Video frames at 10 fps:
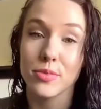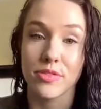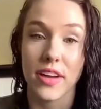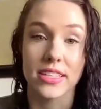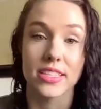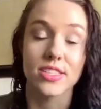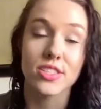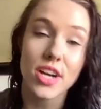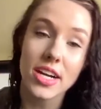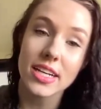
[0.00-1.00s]
We finally
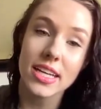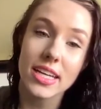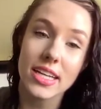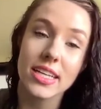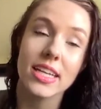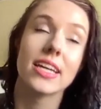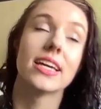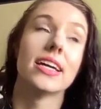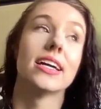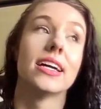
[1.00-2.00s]
started.
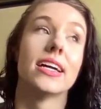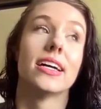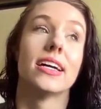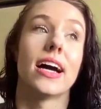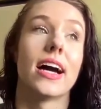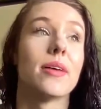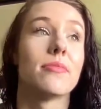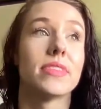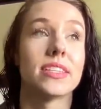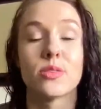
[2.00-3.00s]
This